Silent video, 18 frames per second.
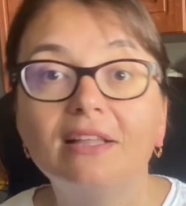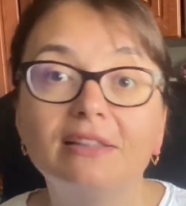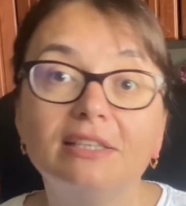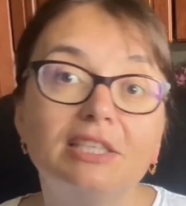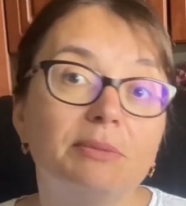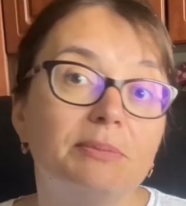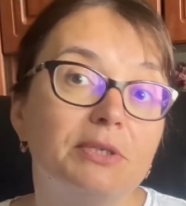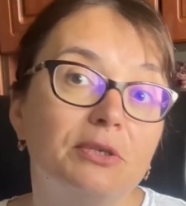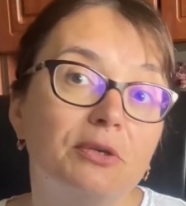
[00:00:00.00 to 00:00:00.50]

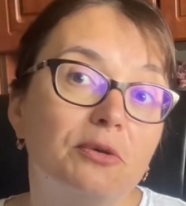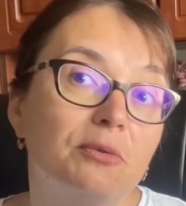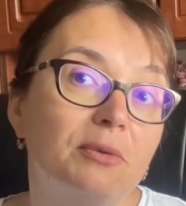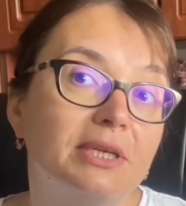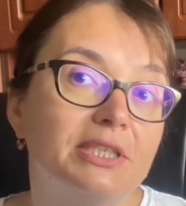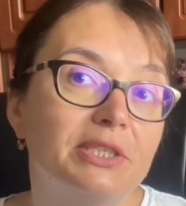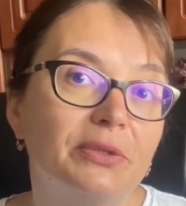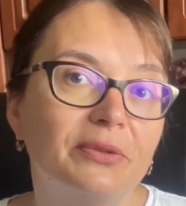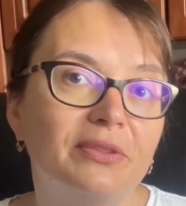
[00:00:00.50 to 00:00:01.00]
Let me know
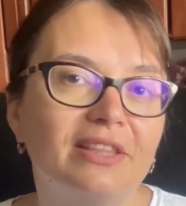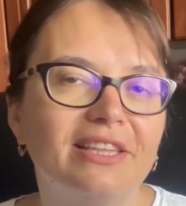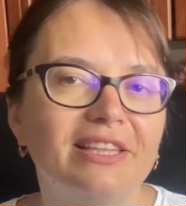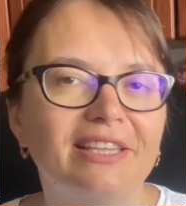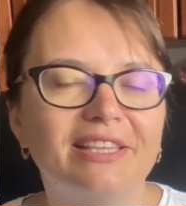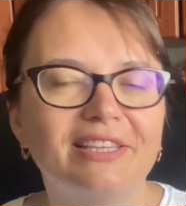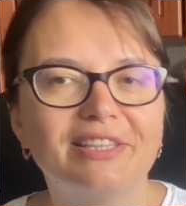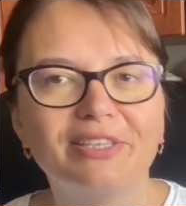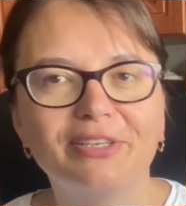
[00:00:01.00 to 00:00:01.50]
what you
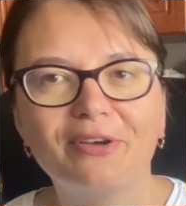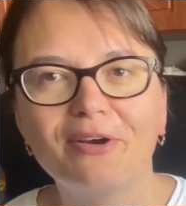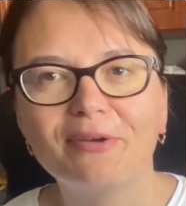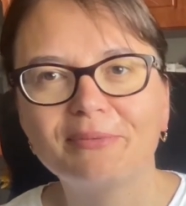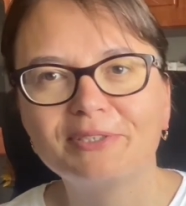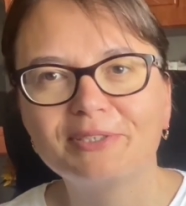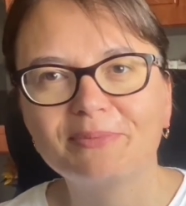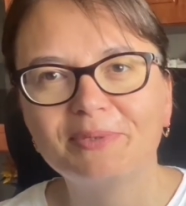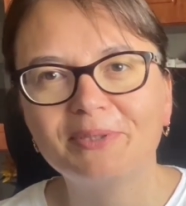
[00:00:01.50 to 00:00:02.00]
think in the
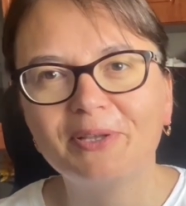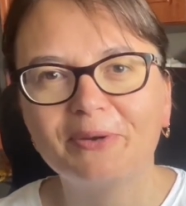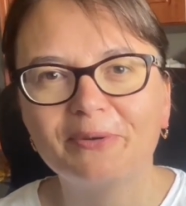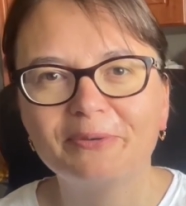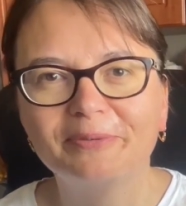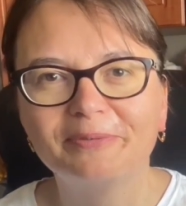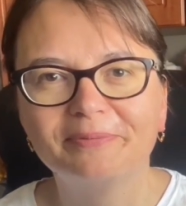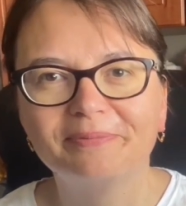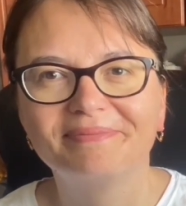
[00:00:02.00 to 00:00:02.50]
comments
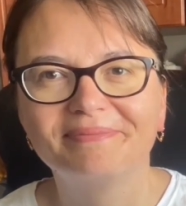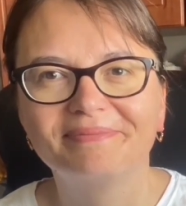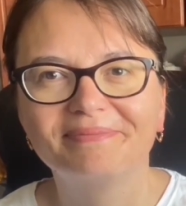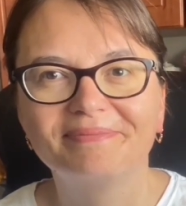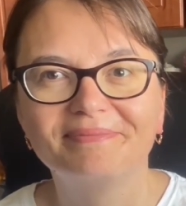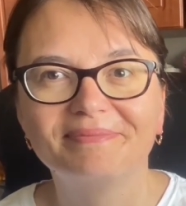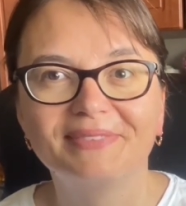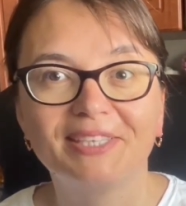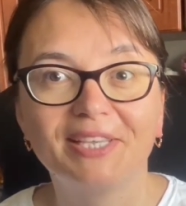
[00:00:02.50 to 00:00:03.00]
below.
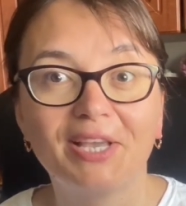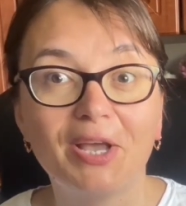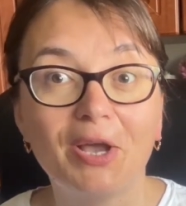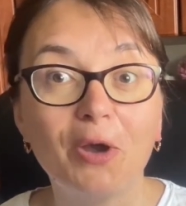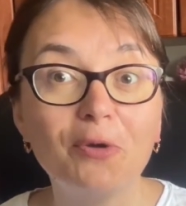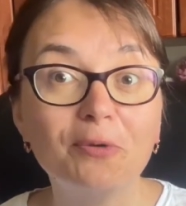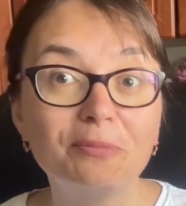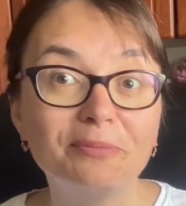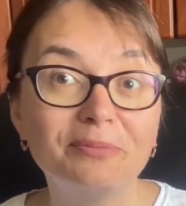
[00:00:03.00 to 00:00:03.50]

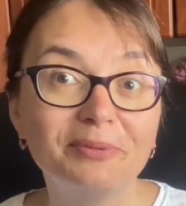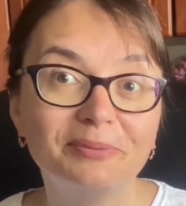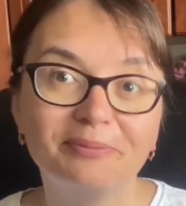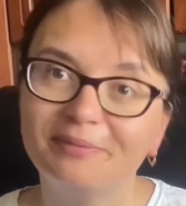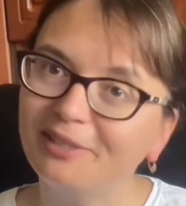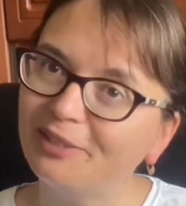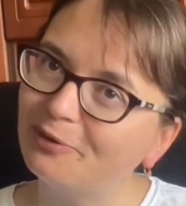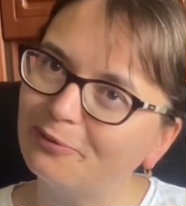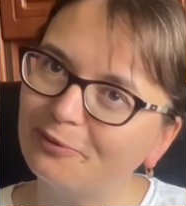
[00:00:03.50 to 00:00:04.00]
Hope
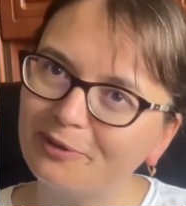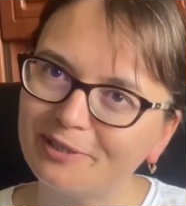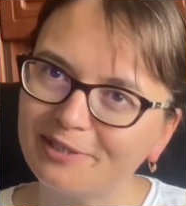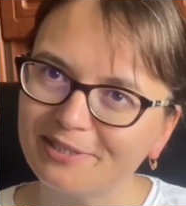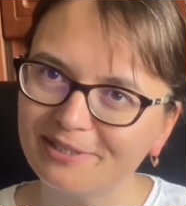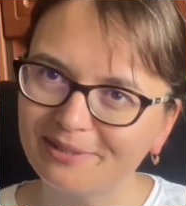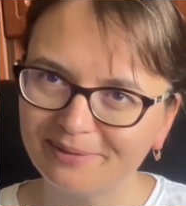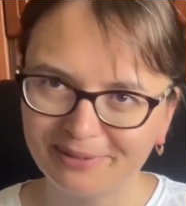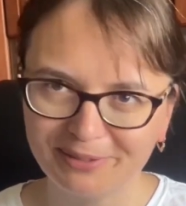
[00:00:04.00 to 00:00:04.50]
it
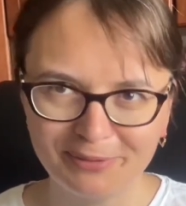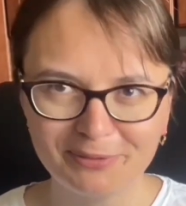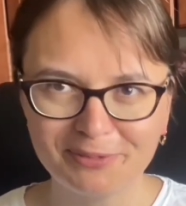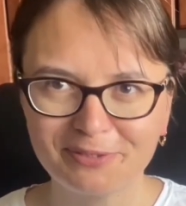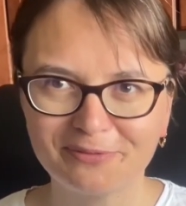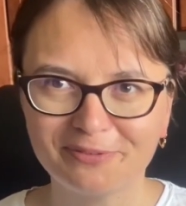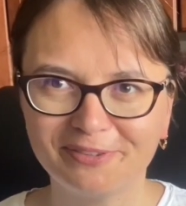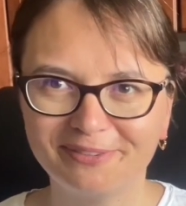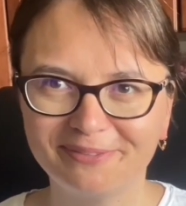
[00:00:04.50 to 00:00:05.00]
was
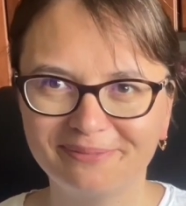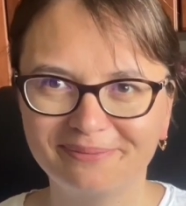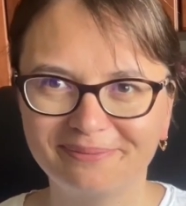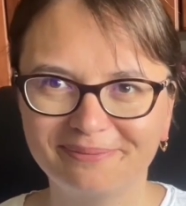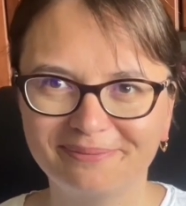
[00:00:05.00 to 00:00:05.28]
useful.